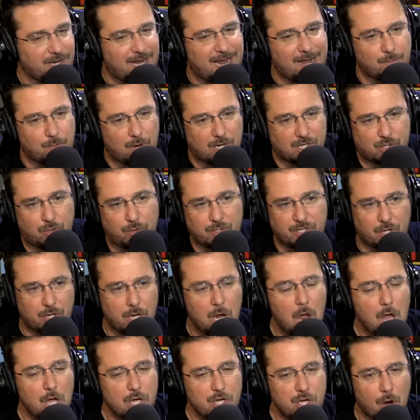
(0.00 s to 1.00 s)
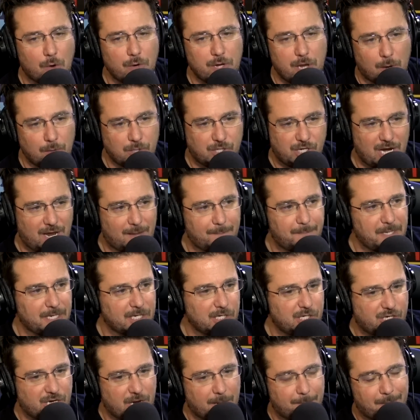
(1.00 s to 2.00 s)
Ken Russell is a yo-yo
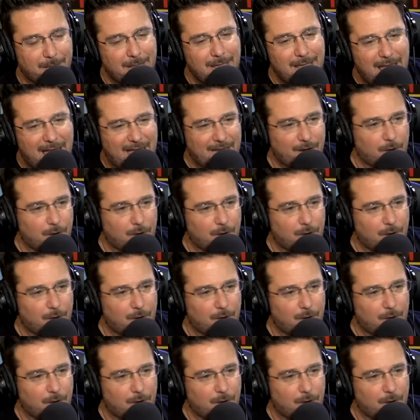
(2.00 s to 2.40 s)
championship and